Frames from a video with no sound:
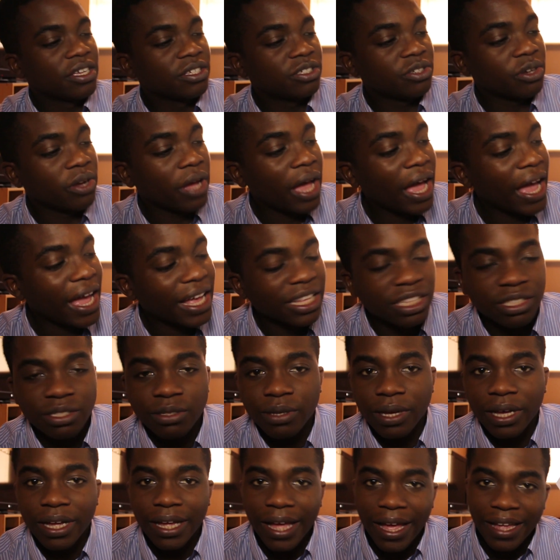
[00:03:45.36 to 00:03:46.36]
So I had
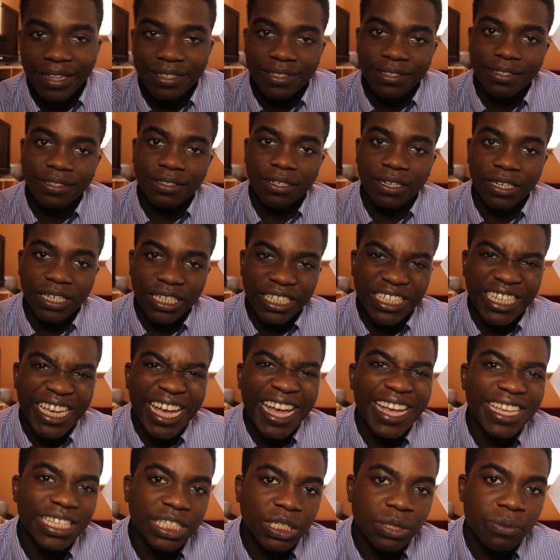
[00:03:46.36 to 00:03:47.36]
to answer
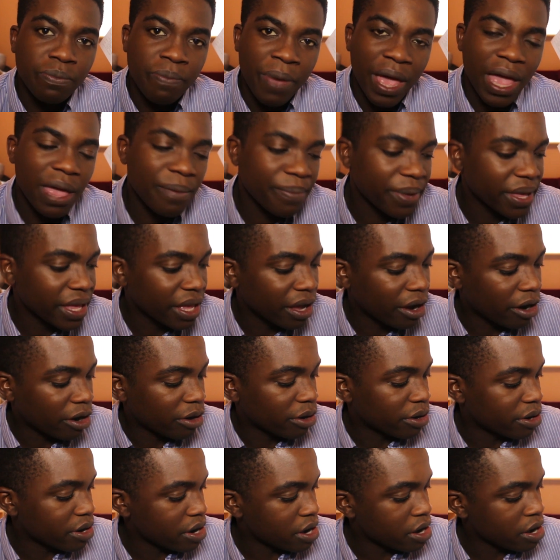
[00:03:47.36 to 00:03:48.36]
yes, maybe,
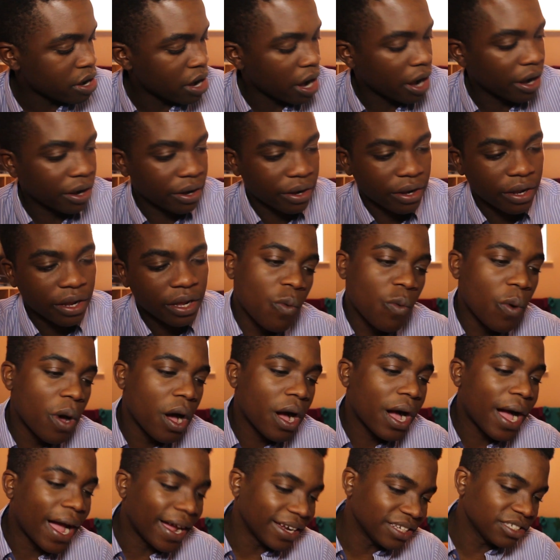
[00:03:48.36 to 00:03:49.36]
or no.
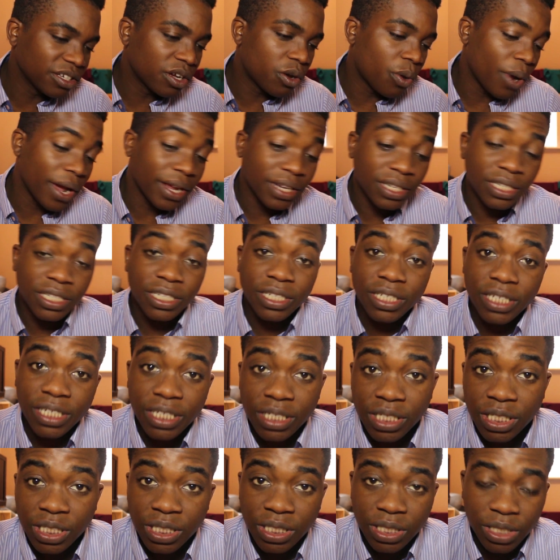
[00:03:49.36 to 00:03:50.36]
What kind of
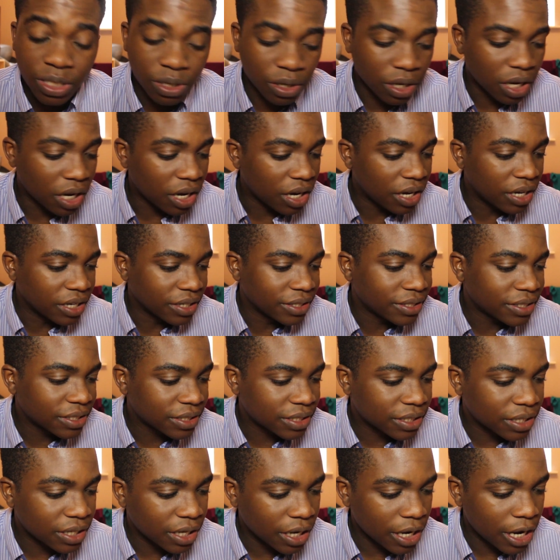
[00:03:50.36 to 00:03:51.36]
questions do you
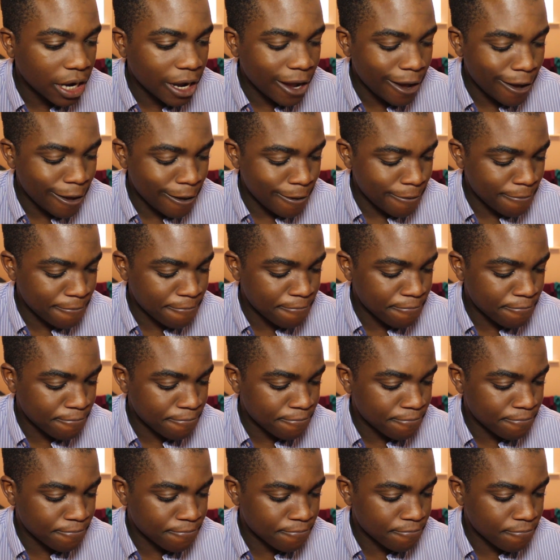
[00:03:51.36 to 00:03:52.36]
ask?
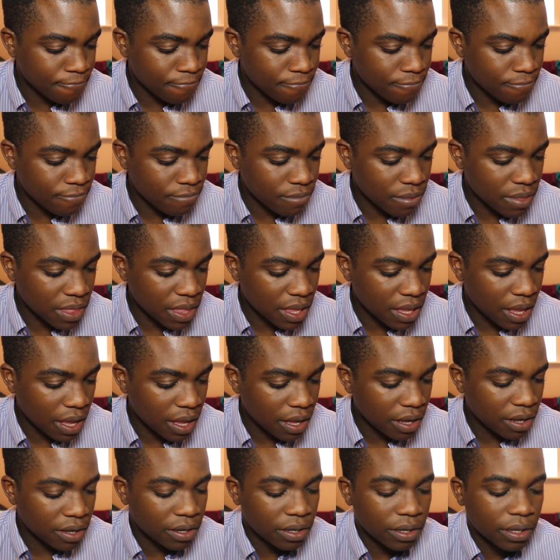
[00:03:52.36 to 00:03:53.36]
Um,
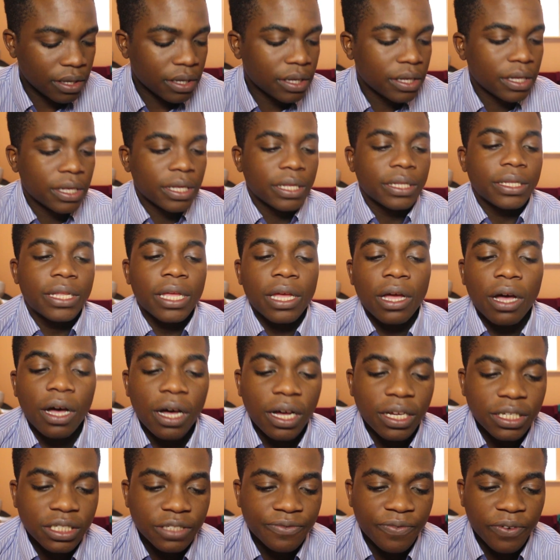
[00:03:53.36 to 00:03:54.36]
they
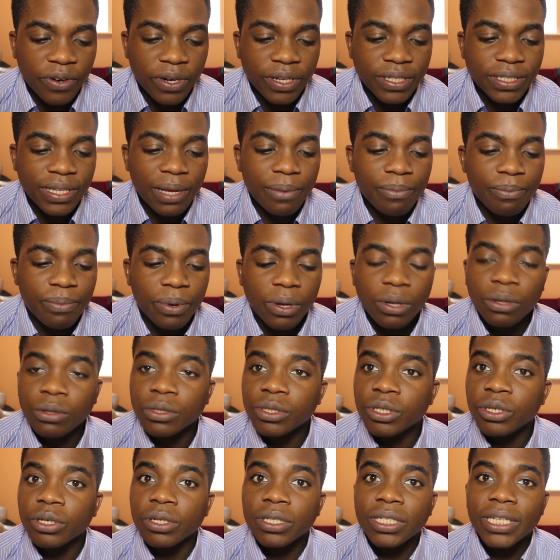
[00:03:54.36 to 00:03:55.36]
ask, for example,
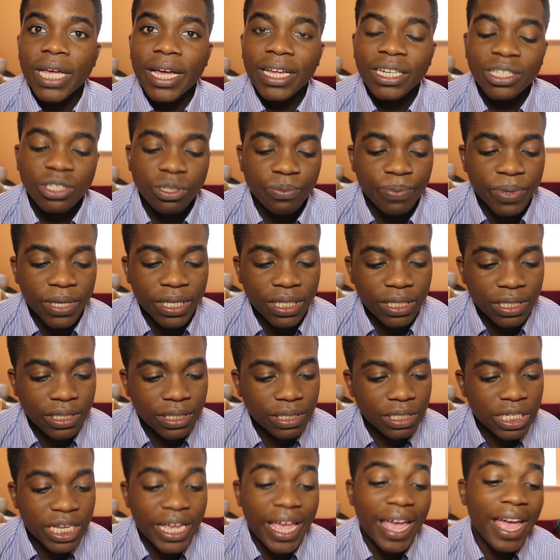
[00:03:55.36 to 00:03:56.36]
do you tend to be
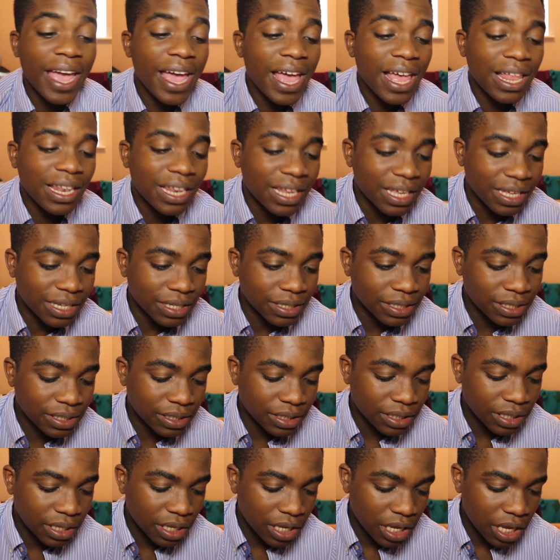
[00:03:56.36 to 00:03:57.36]

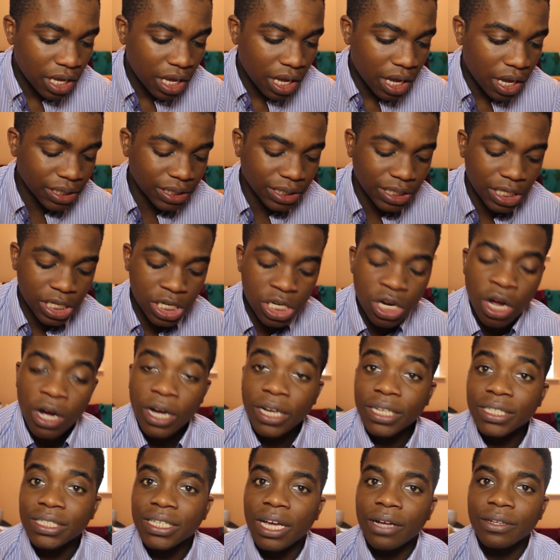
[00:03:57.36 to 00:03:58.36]
careless? There's a
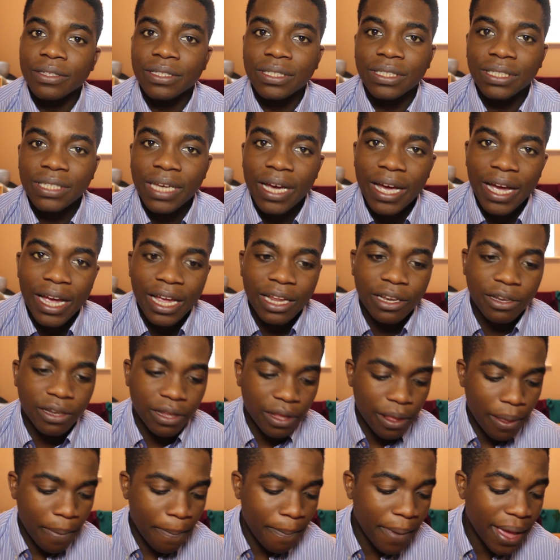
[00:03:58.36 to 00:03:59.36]
noise outside
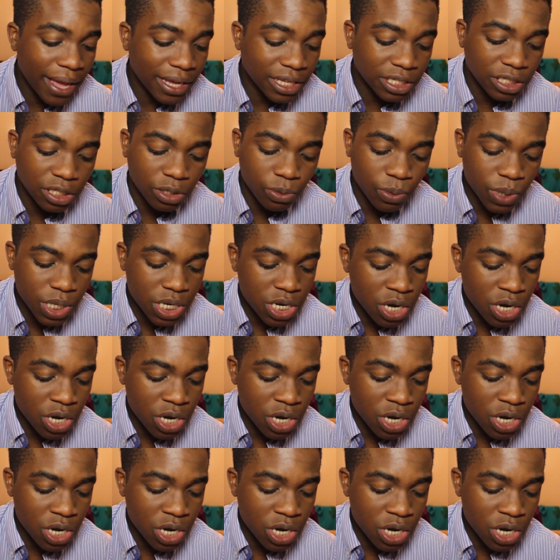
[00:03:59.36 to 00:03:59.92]
makes you